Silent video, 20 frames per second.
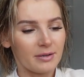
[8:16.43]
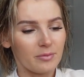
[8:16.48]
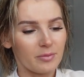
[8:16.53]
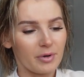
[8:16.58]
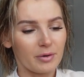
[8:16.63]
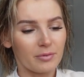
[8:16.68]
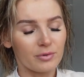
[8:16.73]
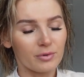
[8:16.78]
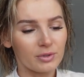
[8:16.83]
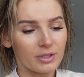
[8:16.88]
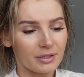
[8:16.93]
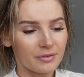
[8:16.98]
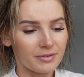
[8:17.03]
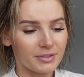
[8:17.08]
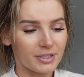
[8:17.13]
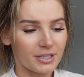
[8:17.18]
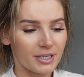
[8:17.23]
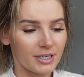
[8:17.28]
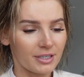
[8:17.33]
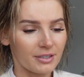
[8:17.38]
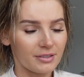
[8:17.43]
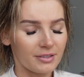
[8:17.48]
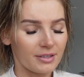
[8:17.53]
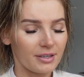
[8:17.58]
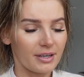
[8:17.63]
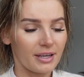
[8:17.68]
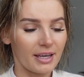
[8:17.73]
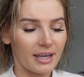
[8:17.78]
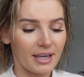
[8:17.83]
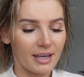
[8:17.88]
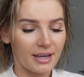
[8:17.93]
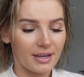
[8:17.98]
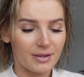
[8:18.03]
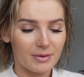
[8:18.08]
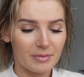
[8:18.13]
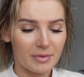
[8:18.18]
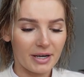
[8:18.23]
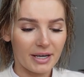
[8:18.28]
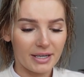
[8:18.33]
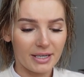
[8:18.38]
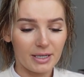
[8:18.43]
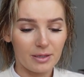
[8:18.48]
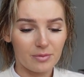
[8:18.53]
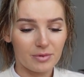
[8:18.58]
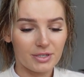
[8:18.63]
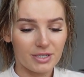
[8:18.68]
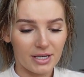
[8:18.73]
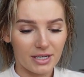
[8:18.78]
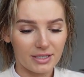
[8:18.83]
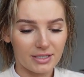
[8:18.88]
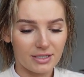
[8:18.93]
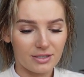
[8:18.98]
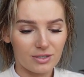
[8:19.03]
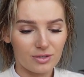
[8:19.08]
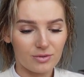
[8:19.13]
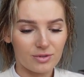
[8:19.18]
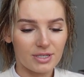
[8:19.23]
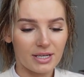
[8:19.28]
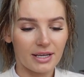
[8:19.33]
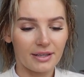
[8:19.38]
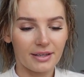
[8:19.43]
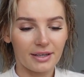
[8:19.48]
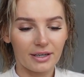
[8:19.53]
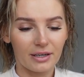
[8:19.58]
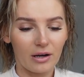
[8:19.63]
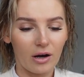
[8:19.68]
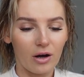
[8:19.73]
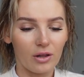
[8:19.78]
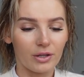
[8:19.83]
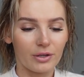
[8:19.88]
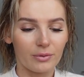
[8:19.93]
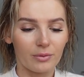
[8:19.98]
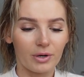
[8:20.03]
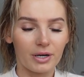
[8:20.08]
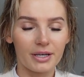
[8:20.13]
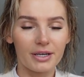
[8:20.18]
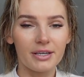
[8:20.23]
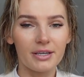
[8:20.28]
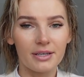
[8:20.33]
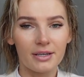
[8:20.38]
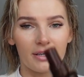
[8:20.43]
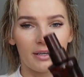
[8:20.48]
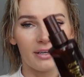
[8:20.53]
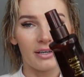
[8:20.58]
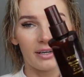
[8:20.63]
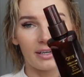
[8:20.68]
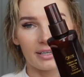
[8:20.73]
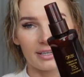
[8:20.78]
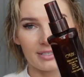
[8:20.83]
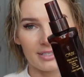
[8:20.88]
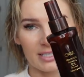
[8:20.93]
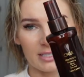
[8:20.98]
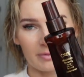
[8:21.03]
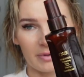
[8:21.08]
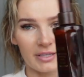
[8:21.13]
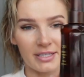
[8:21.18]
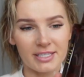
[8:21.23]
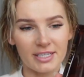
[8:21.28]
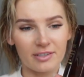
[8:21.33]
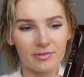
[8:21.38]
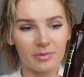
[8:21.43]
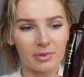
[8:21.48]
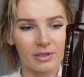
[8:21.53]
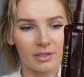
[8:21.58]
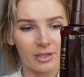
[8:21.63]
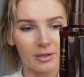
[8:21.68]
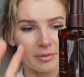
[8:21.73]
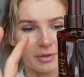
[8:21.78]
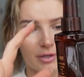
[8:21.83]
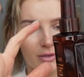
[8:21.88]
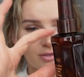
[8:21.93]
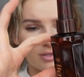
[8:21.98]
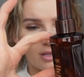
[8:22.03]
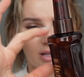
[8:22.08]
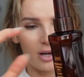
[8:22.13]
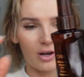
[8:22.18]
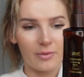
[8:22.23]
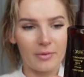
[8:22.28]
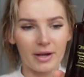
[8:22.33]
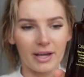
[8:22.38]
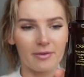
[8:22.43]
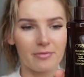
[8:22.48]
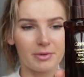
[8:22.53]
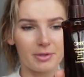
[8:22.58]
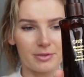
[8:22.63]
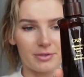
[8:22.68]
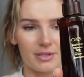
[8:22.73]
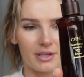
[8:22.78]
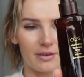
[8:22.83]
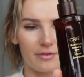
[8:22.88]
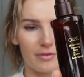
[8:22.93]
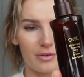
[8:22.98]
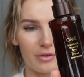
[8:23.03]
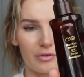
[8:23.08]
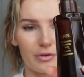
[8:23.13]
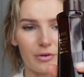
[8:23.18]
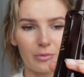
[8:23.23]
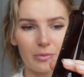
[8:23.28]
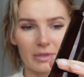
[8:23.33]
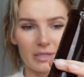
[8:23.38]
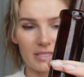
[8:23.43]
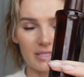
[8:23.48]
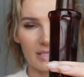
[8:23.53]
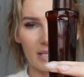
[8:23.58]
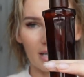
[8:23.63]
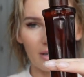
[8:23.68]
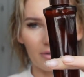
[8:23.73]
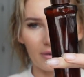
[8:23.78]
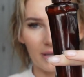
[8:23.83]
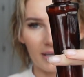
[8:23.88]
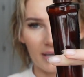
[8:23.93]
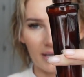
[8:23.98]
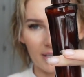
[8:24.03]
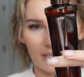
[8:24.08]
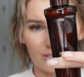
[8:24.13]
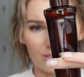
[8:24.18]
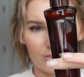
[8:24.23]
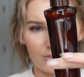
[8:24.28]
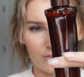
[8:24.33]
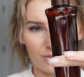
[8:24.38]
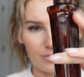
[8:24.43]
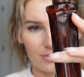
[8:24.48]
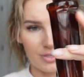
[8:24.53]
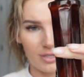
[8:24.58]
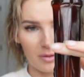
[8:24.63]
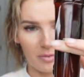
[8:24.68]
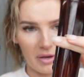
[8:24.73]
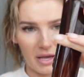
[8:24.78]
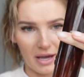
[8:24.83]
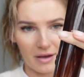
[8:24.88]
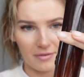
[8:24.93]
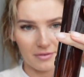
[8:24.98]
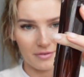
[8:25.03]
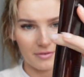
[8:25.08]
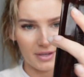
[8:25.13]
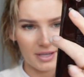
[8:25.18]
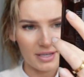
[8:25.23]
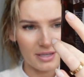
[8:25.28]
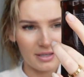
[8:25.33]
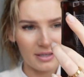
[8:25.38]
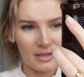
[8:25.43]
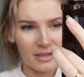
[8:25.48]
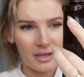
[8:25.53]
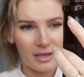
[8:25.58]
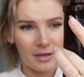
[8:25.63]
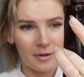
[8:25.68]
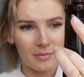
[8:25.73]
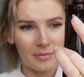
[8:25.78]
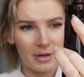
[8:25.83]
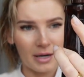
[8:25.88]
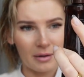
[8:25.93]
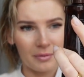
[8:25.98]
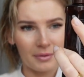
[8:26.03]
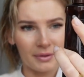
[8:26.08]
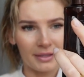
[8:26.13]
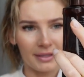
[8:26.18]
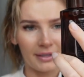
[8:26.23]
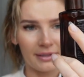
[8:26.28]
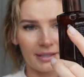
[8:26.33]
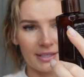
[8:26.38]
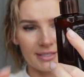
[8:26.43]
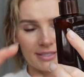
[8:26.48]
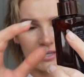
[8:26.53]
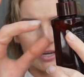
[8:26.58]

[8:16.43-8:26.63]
my root lifter and my heat protectant, so it's kind of like an all-in-one. It is expensive, but a little bit goes a long way. I've been using it for a few months now, and I just used up half of it, probably less